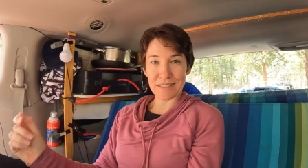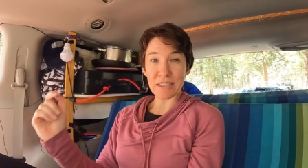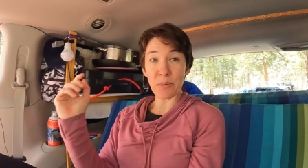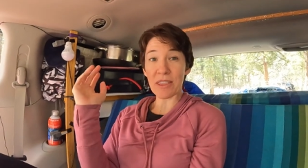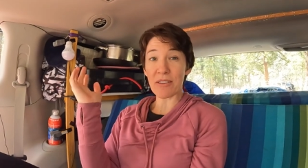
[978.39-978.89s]

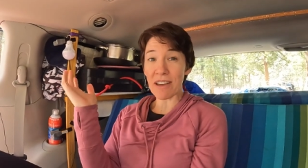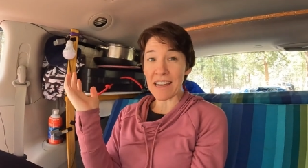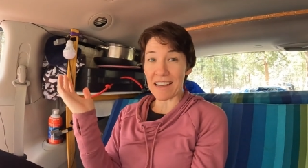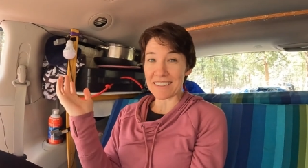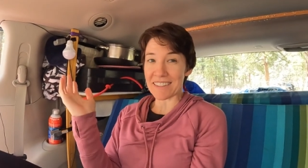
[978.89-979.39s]
So with the
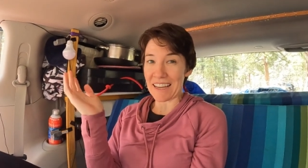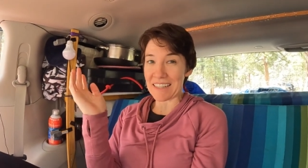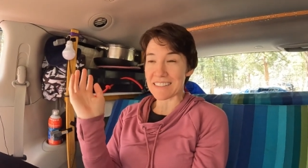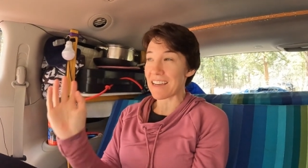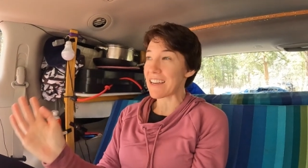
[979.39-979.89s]
van, I
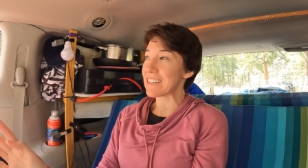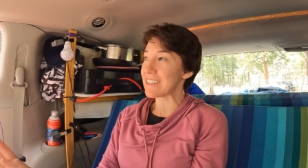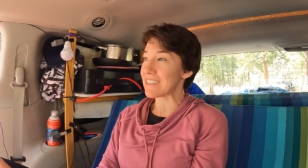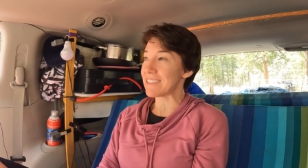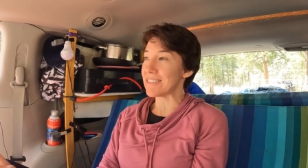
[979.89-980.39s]

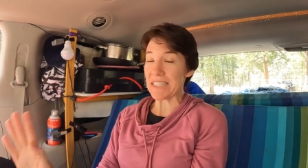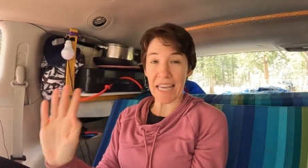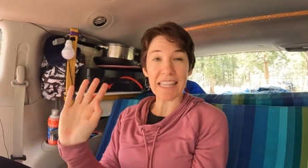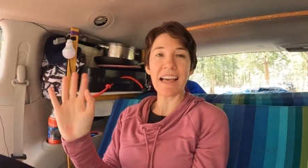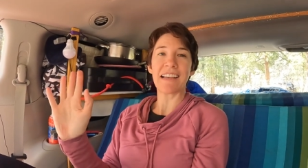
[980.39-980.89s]
decided
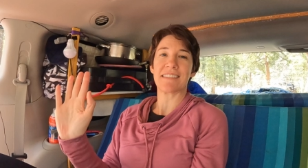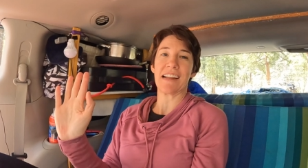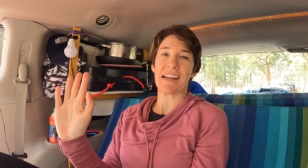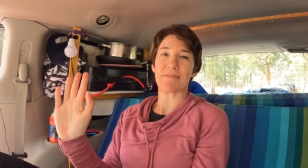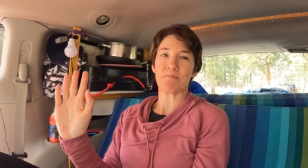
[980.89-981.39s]
late last
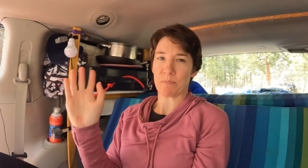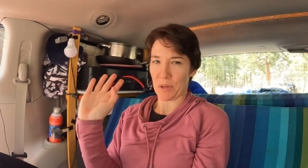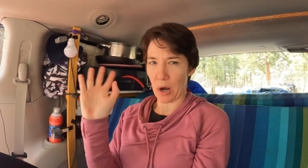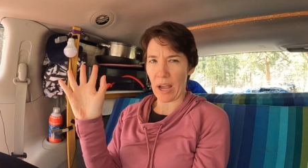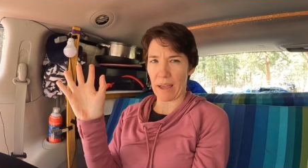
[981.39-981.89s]
night,
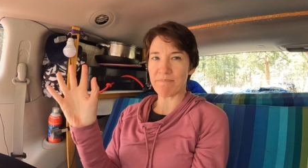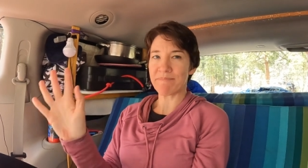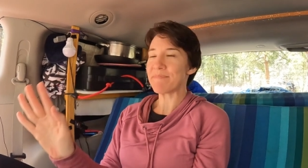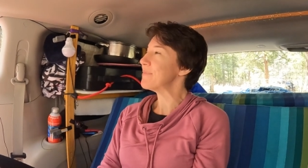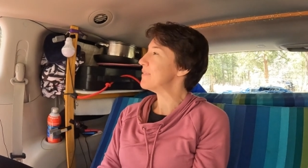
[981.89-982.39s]
okay,
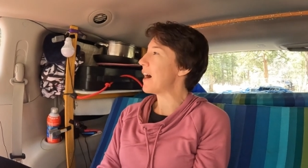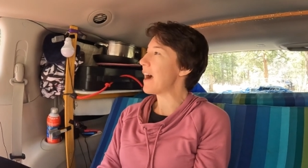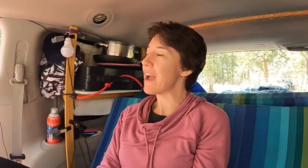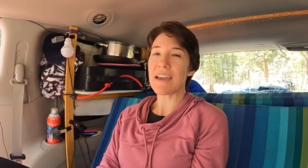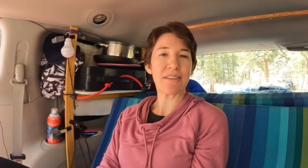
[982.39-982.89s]

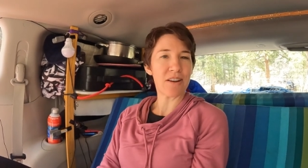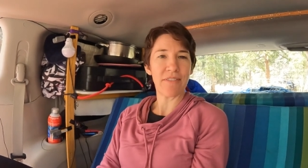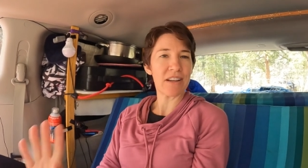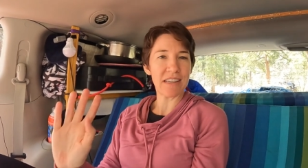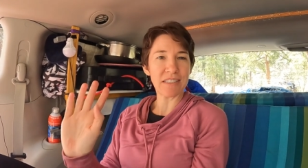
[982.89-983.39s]
I don't
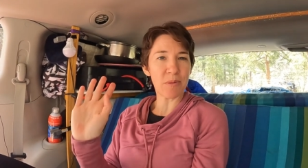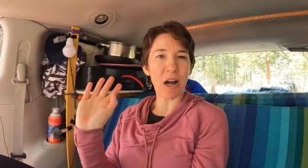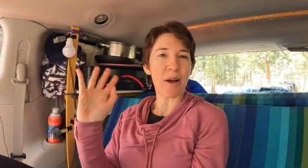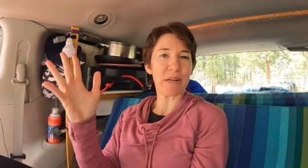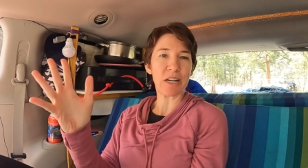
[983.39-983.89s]
have anything
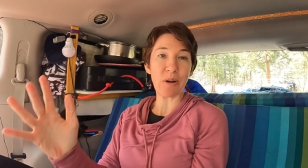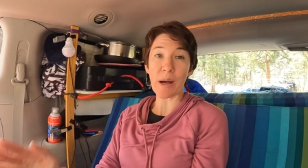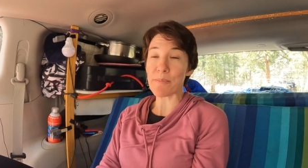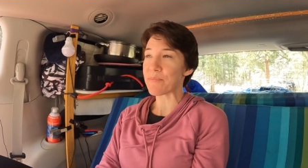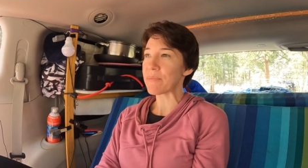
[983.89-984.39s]
tomorrow, I'm gonna go
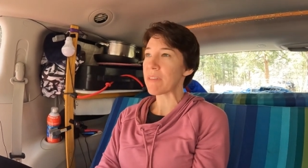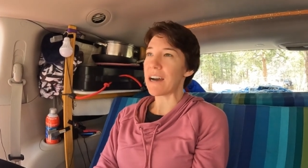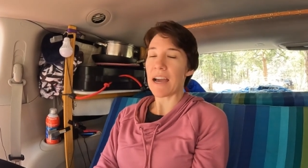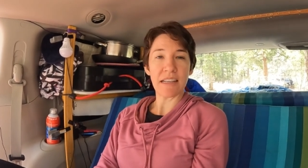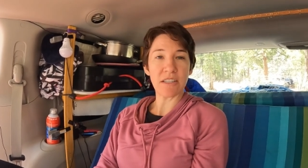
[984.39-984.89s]
out.
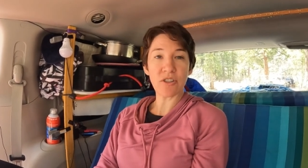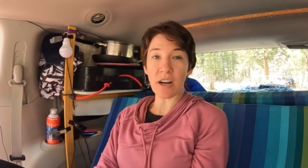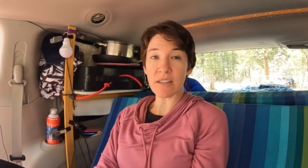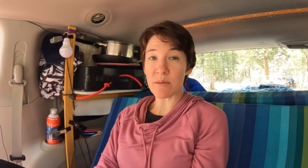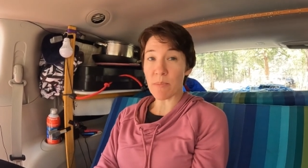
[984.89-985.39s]
I had to
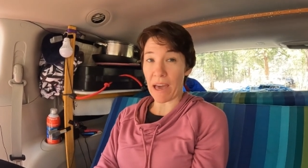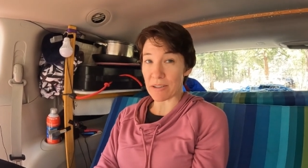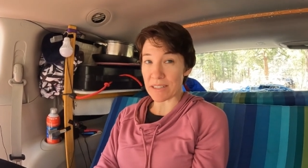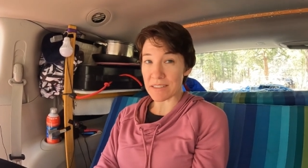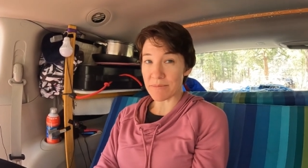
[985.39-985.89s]
charge some
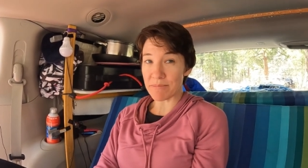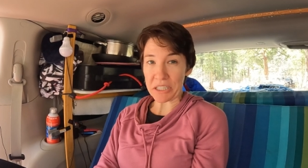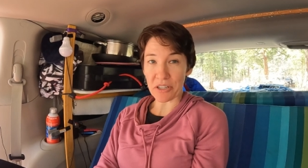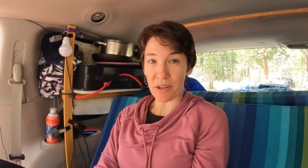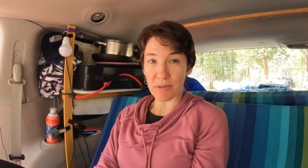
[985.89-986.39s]
batteries,
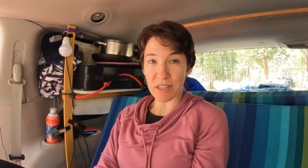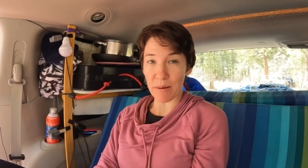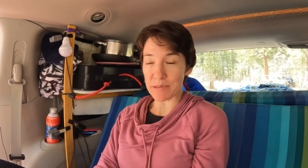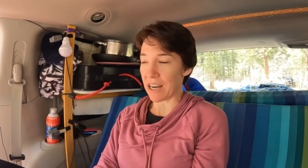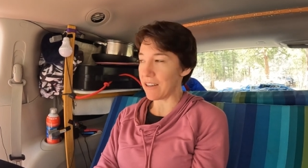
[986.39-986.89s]
make sure they were
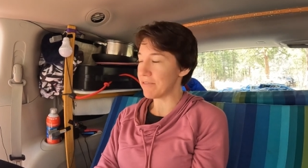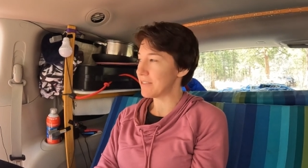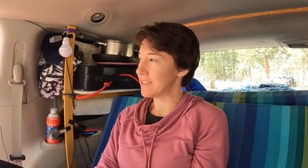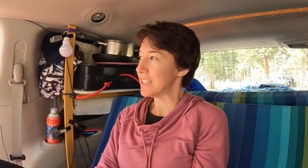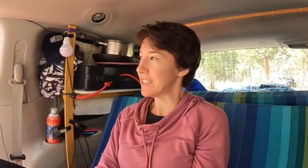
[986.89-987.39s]
topped off.
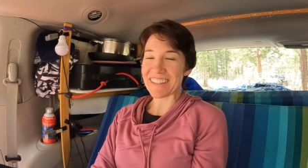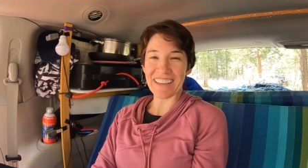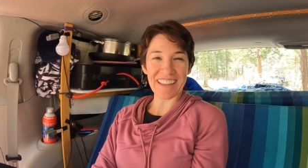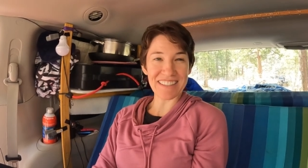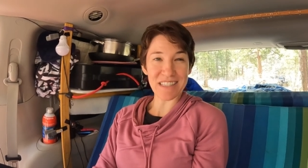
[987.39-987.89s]

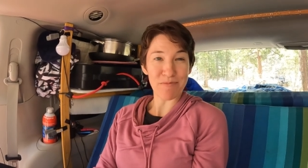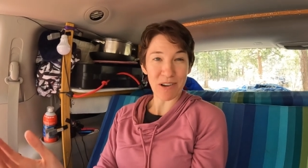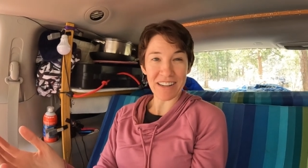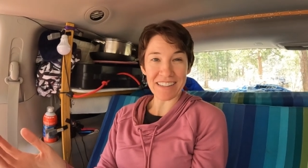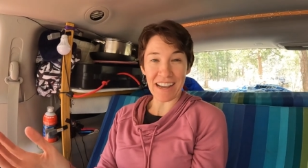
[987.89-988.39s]
And this
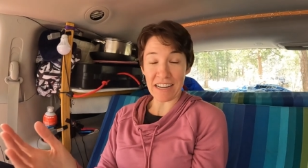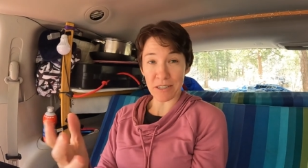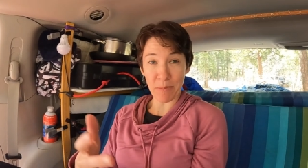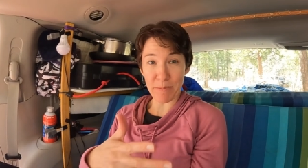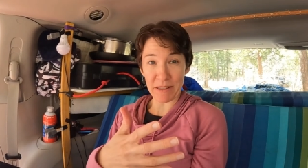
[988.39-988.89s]
morning, I
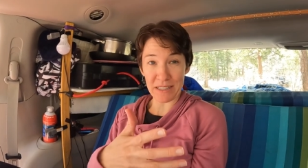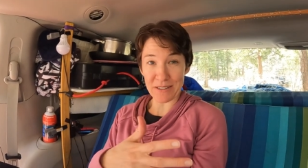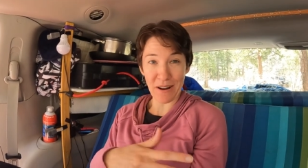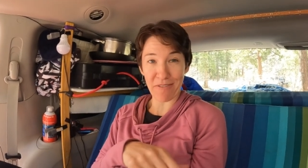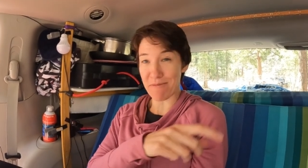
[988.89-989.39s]
took my
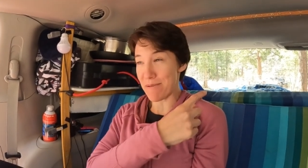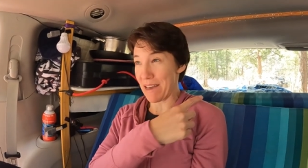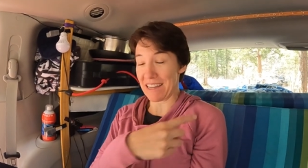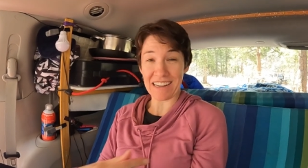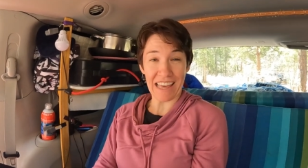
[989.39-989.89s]
pillow off my
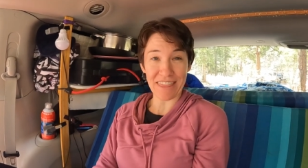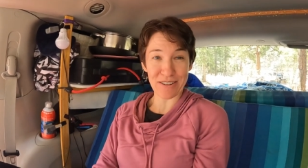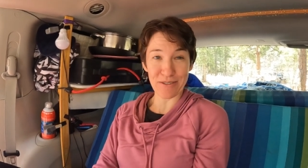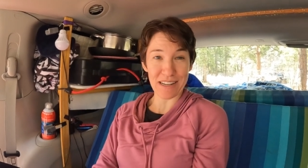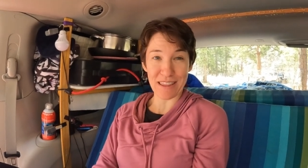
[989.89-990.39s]
bed and
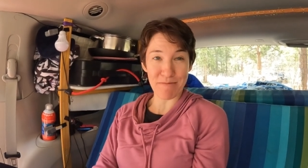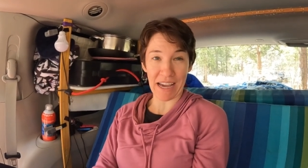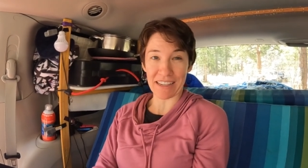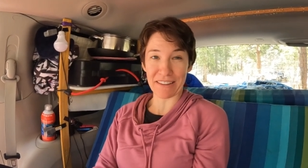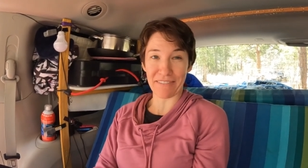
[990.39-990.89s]
threw it in the
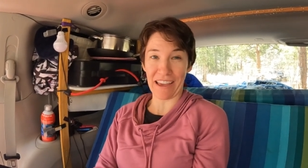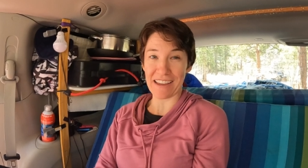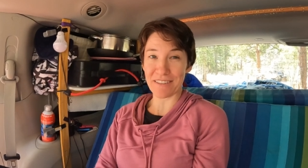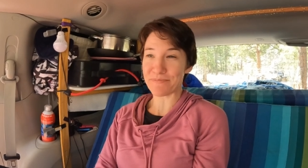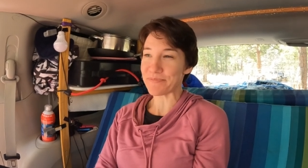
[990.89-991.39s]
back of the
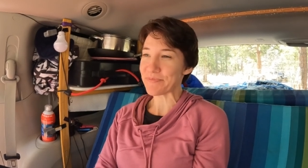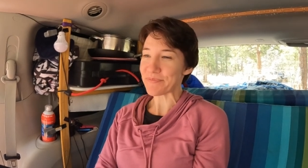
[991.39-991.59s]
van,